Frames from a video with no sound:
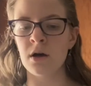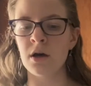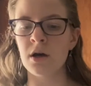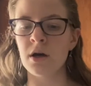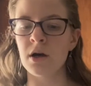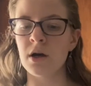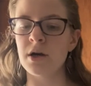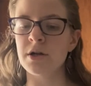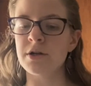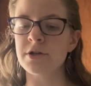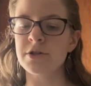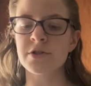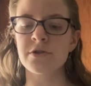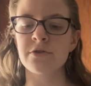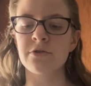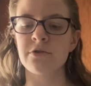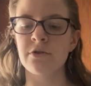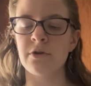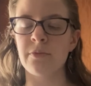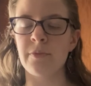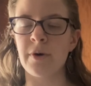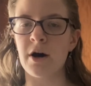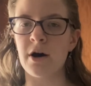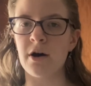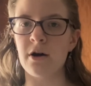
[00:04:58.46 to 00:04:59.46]
It is through the
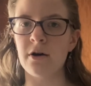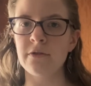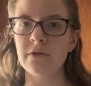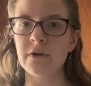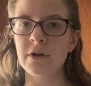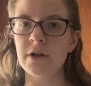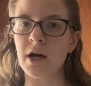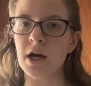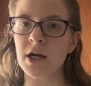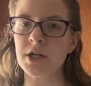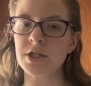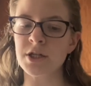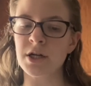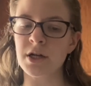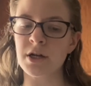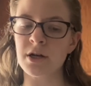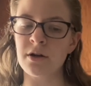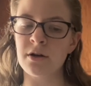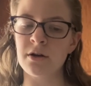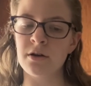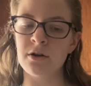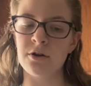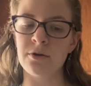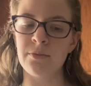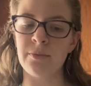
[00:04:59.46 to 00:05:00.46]
power of connection,
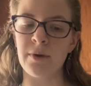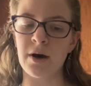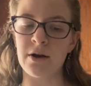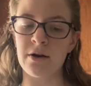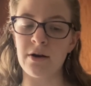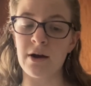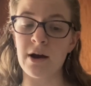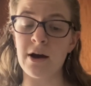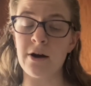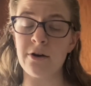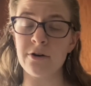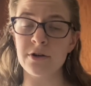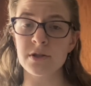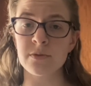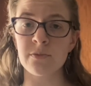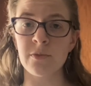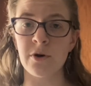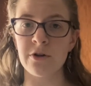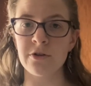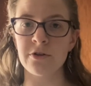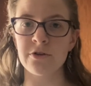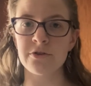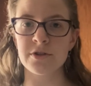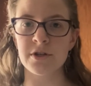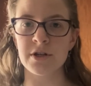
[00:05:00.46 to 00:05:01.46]
no matter how small
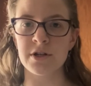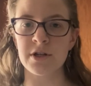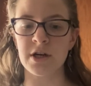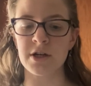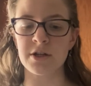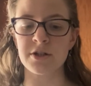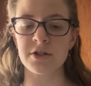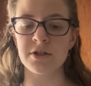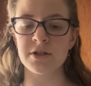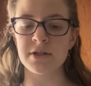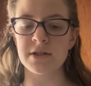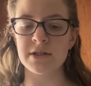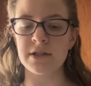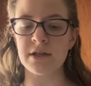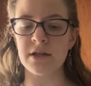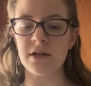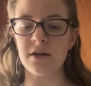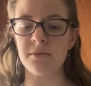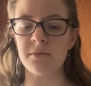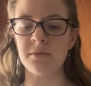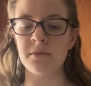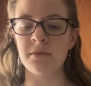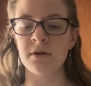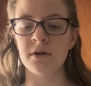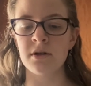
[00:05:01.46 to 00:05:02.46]
those connections seem,
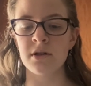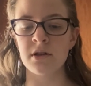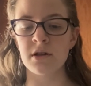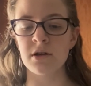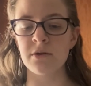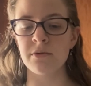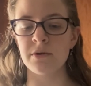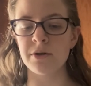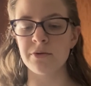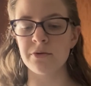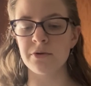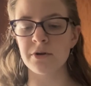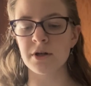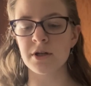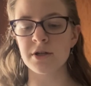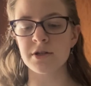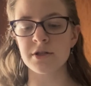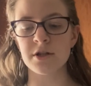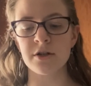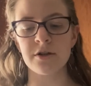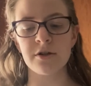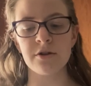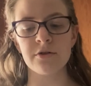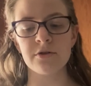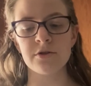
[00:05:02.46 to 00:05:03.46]
that we will
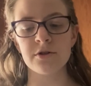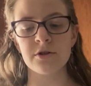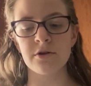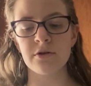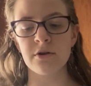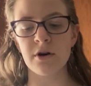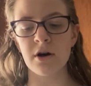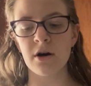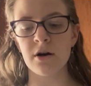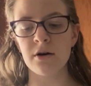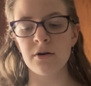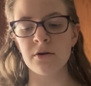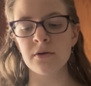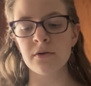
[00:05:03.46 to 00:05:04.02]
continue to grow,